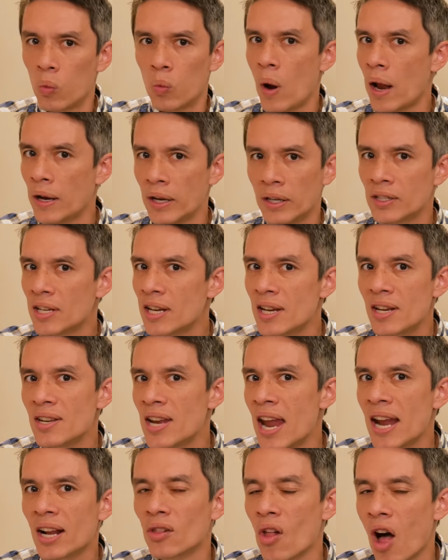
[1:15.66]
And it didn't
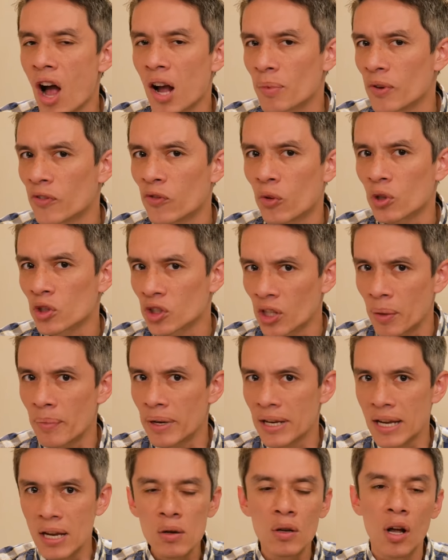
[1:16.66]
take long before
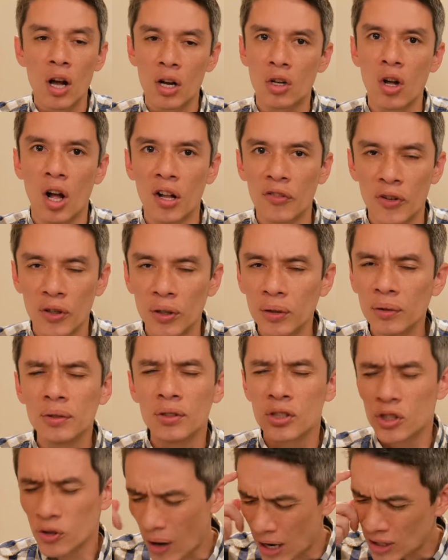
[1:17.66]
somebody, a golfer,
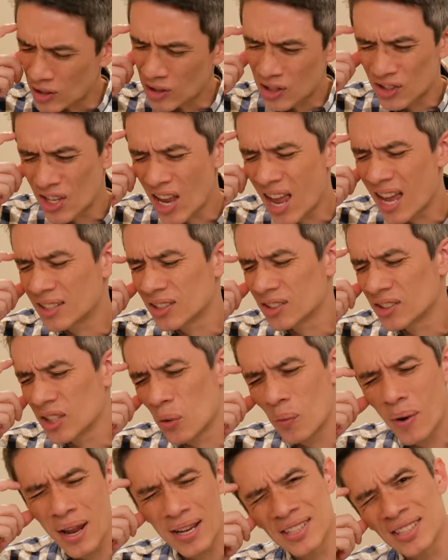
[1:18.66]
scratched his head and said,
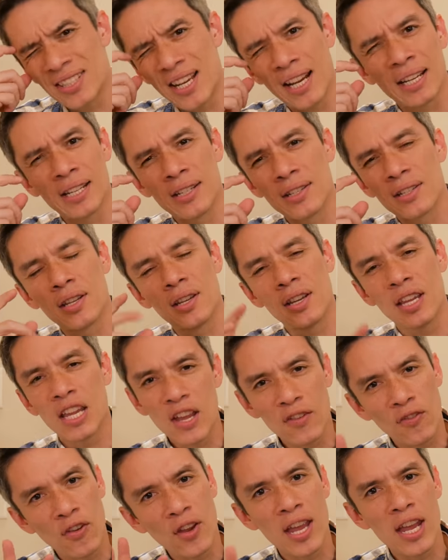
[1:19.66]
wait a second,
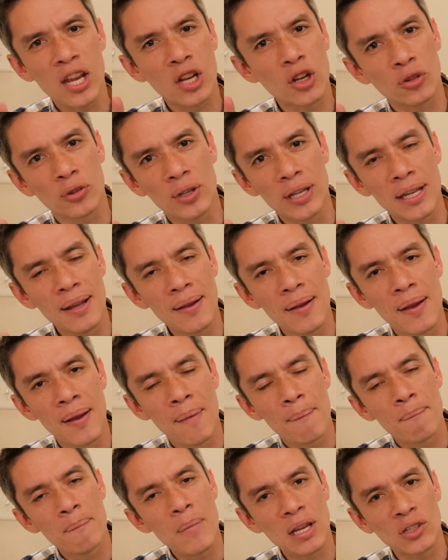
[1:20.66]
if hickory
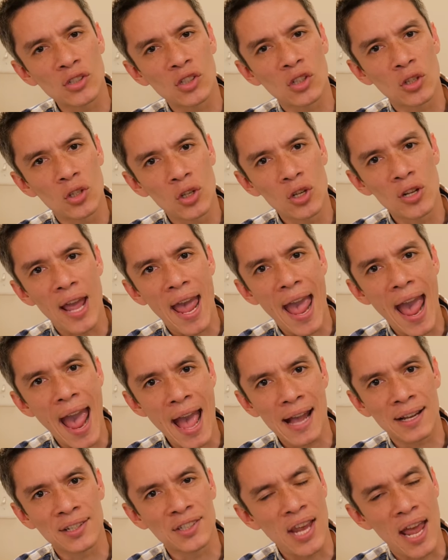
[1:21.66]
makes a good
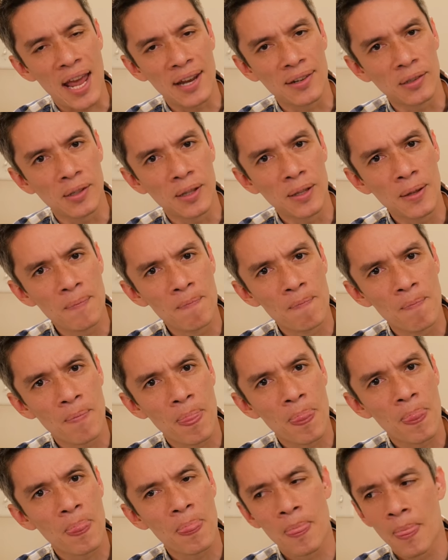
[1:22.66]
axe handle,
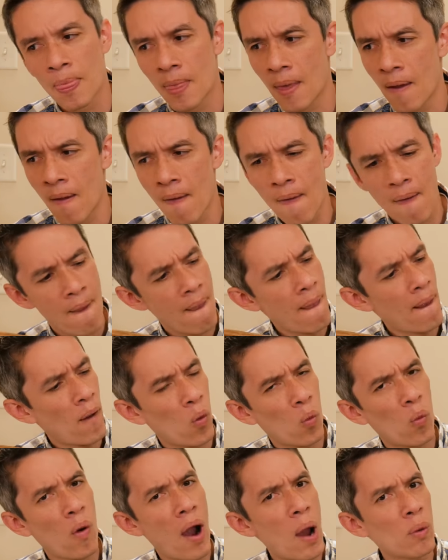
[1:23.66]

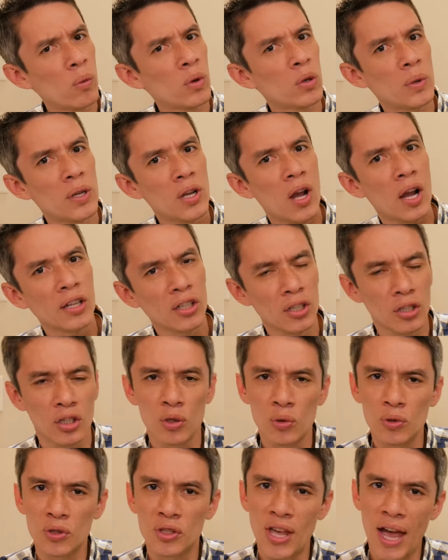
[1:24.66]
why would we not
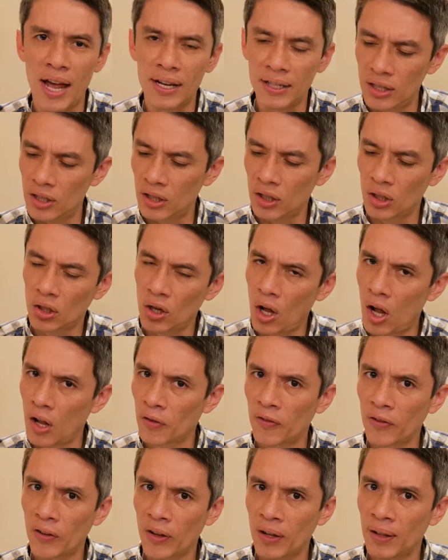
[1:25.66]
use that in a
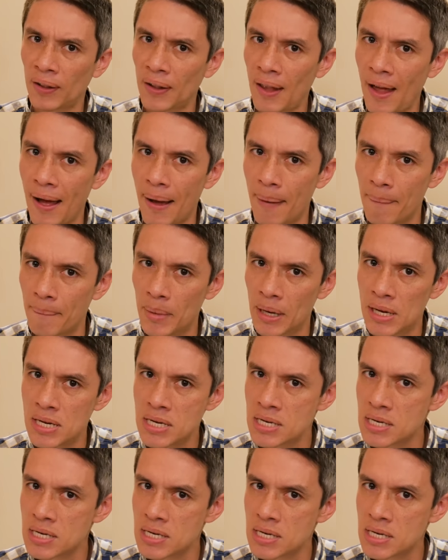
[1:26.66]
golf club?